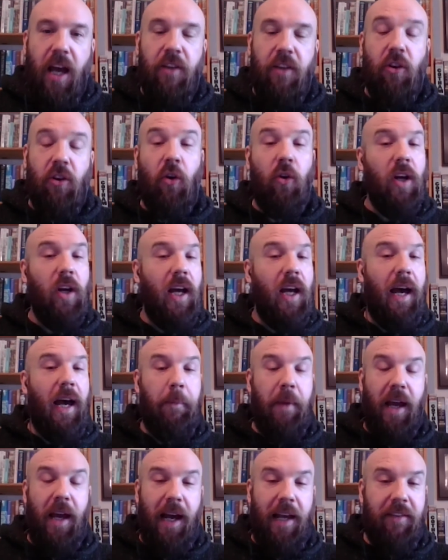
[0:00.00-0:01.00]
So
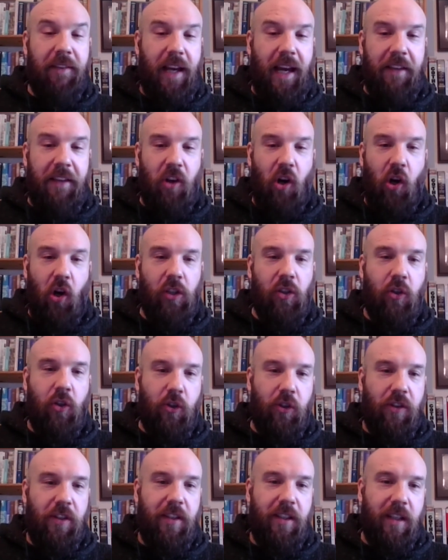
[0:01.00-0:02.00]
as all
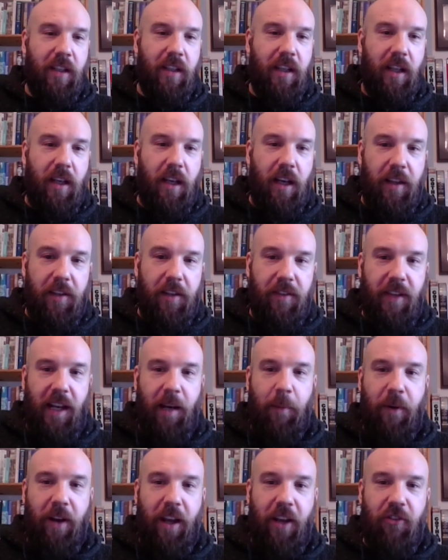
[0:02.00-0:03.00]
good
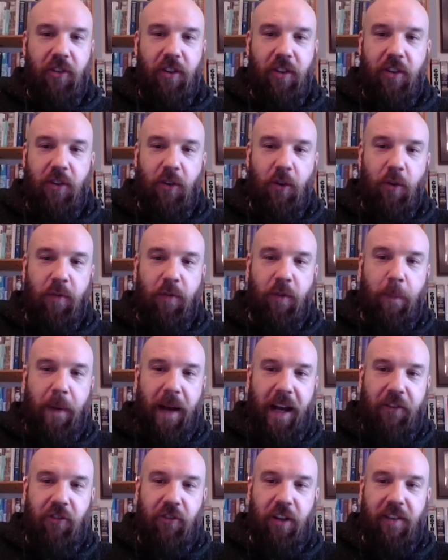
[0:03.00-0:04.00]
celebrations do for
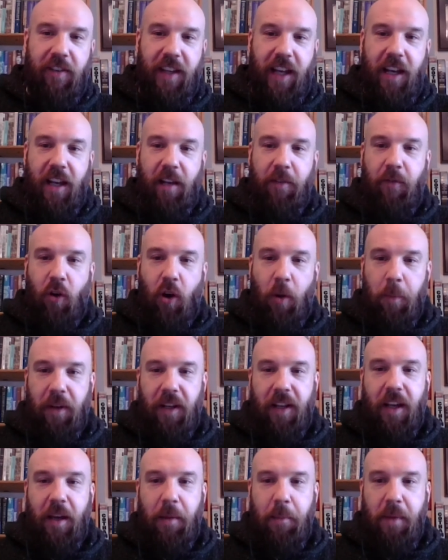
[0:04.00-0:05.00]
Patrick's Day, they formed
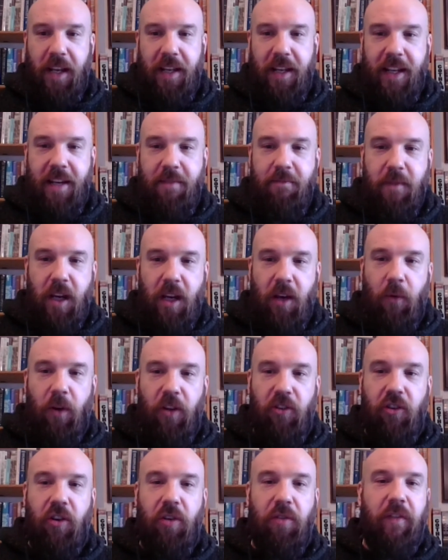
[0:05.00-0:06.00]
a committee
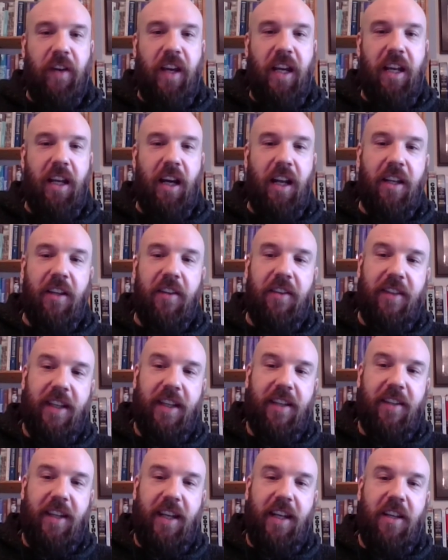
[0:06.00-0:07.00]
which convened on the
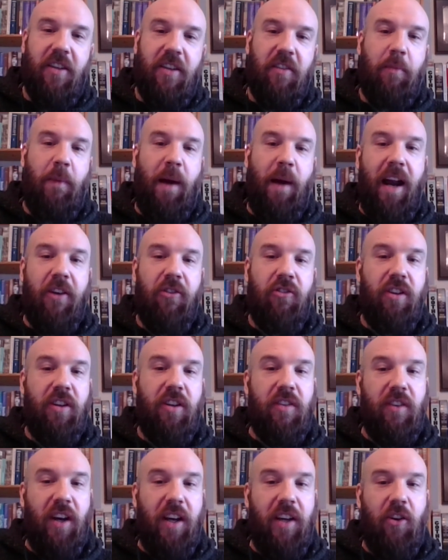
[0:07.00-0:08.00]
16th of March to
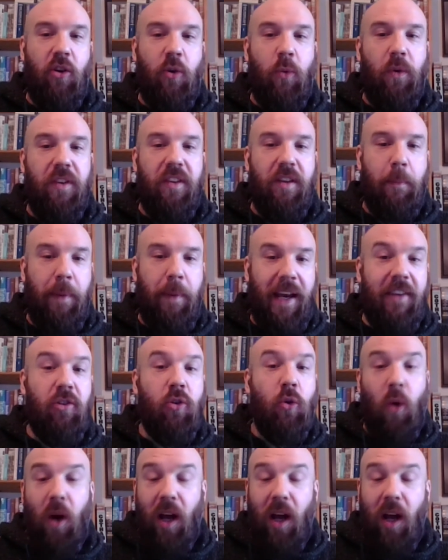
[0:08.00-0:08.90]
decide who was the best